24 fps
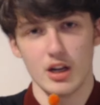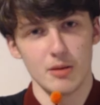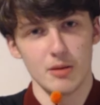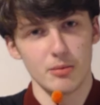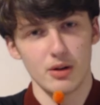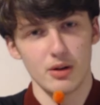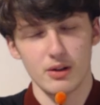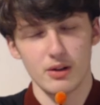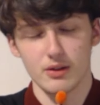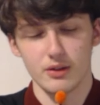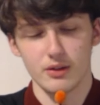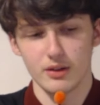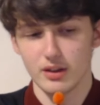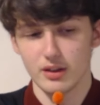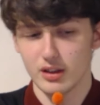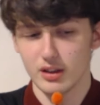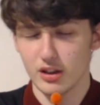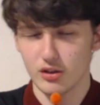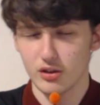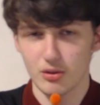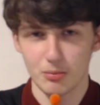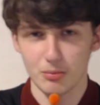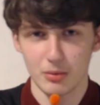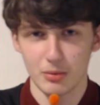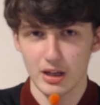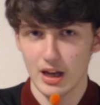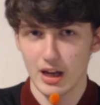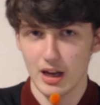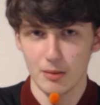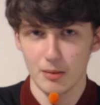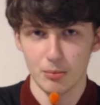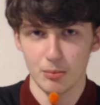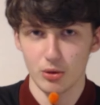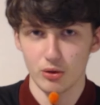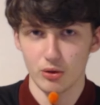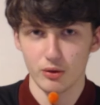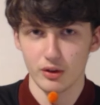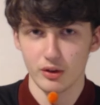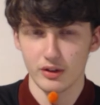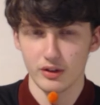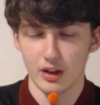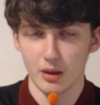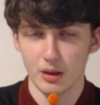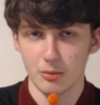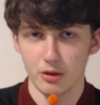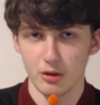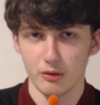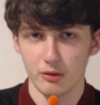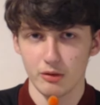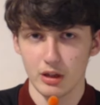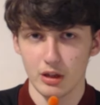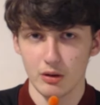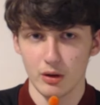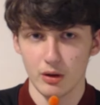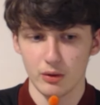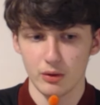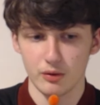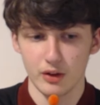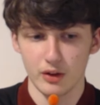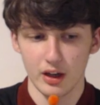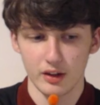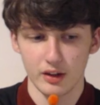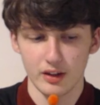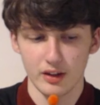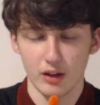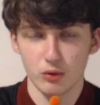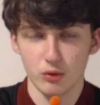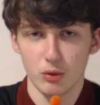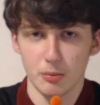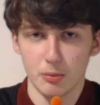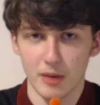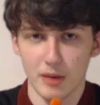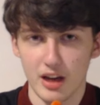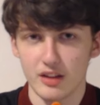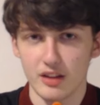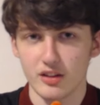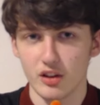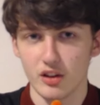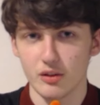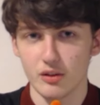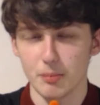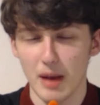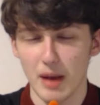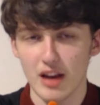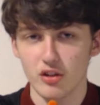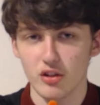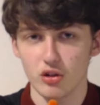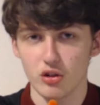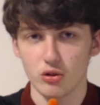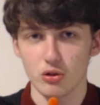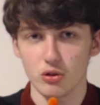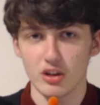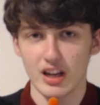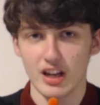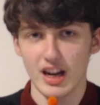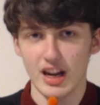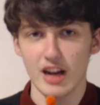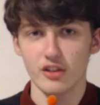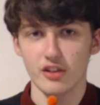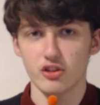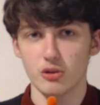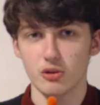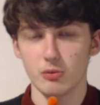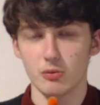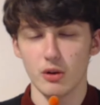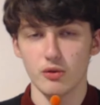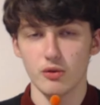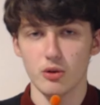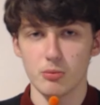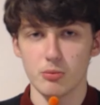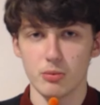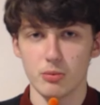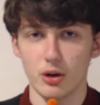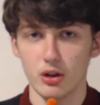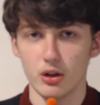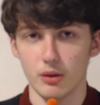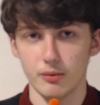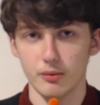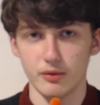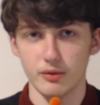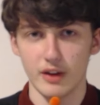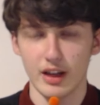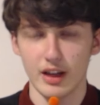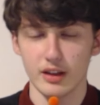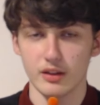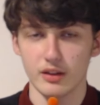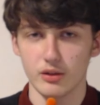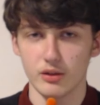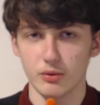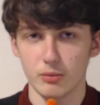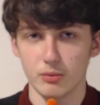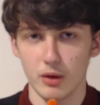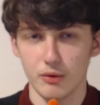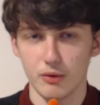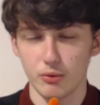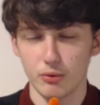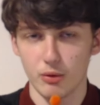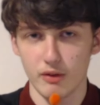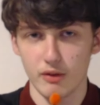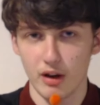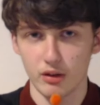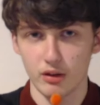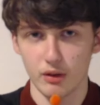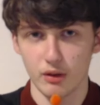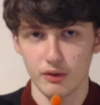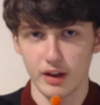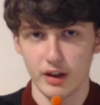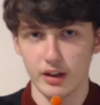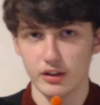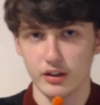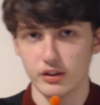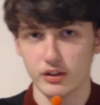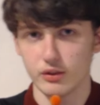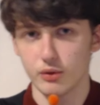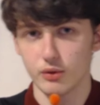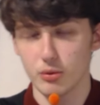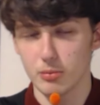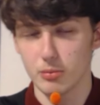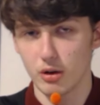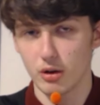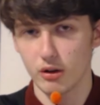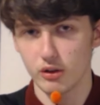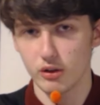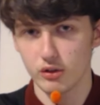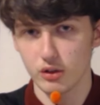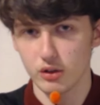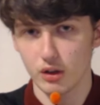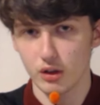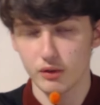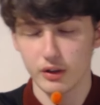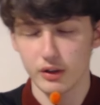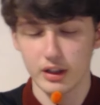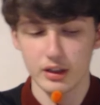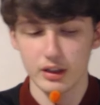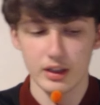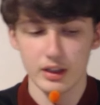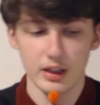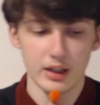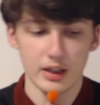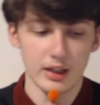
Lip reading: But you shouldn't be getting booked for celebrating with your own fans. That's what makes the special connection with football and fans. Without the fans, football is nothing.